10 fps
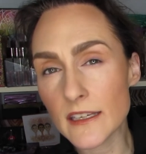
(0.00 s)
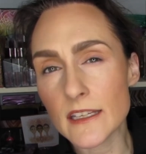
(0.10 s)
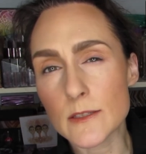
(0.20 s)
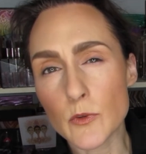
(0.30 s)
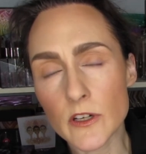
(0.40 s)

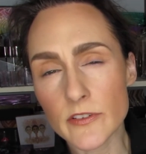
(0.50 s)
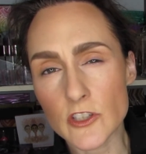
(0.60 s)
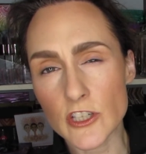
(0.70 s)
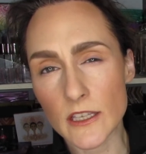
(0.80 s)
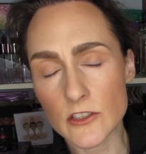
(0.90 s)
It's more of a
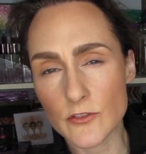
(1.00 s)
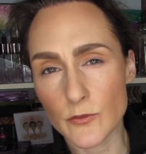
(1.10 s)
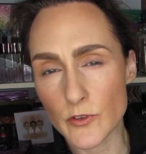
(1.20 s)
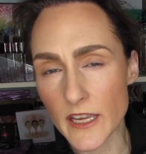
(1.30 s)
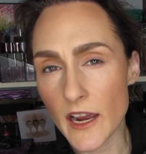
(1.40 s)
challenge
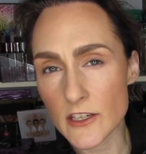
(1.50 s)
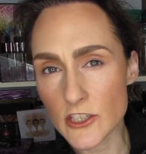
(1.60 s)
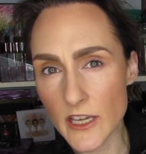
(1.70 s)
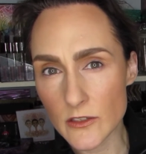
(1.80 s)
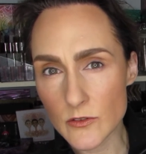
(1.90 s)
for the
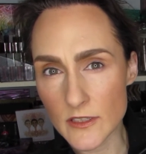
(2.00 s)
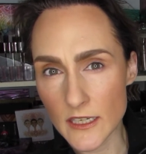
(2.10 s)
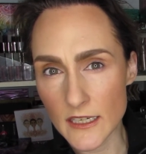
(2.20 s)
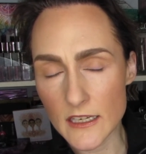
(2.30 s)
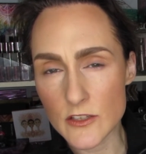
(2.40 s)
eyeshadows
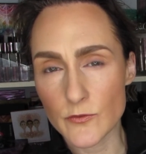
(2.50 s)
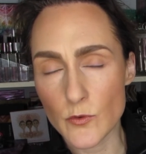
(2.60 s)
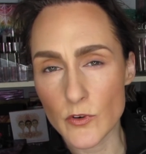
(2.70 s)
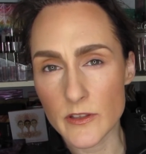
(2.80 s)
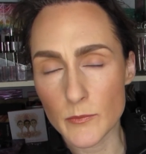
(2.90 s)
than it is
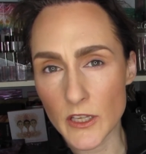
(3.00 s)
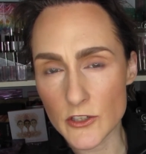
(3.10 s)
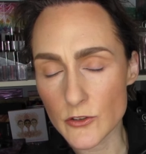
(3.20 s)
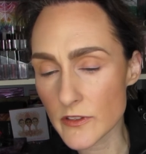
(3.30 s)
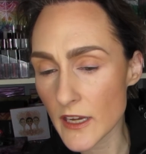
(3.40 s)
for the
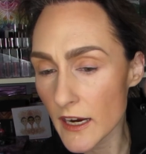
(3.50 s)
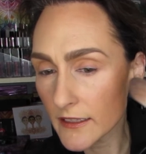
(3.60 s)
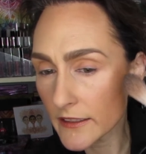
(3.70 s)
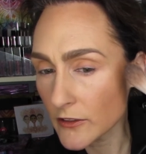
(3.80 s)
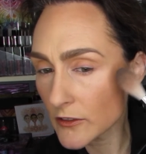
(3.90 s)
blush or the
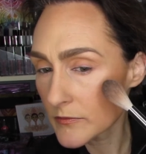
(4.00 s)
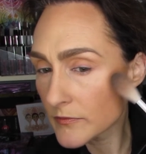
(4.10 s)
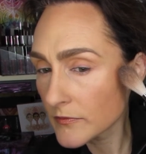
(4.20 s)
highlighter.